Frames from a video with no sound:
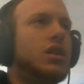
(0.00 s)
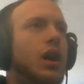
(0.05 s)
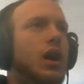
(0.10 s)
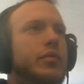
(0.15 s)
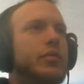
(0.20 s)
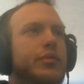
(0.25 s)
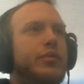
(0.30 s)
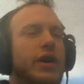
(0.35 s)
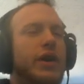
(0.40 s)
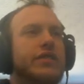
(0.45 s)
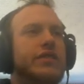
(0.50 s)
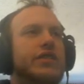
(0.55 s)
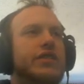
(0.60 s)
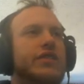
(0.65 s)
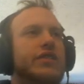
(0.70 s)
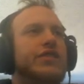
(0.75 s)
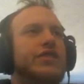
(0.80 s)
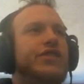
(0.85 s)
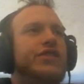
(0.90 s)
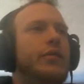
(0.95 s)
I'm surprised he
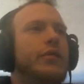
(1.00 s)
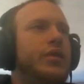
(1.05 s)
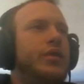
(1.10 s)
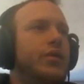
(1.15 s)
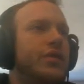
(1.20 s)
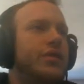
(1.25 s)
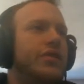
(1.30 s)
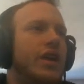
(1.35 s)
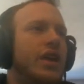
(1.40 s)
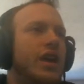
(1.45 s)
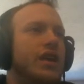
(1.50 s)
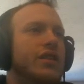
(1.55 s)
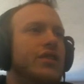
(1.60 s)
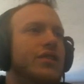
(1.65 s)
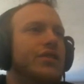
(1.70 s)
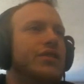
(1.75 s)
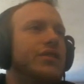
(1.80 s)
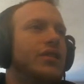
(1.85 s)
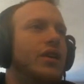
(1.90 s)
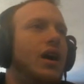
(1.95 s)
just shipped it with
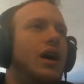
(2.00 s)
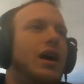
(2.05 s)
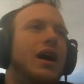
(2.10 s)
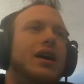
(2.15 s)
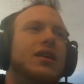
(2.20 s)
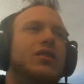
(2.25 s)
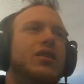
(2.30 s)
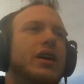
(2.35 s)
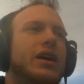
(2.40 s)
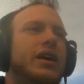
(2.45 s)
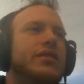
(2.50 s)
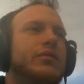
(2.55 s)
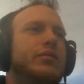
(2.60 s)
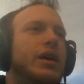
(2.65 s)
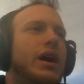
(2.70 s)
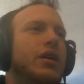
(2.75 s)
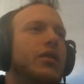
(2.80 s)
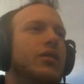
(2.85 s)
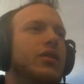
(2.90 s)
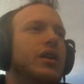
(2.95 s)
10s. I don't know, I guess I'm
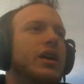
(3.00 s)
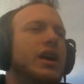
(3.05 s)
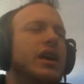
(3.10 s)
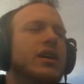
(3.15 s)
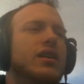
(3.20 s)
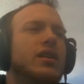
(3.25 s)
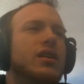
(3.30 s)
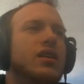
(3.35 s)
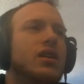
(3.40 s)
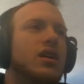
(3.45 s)
not really.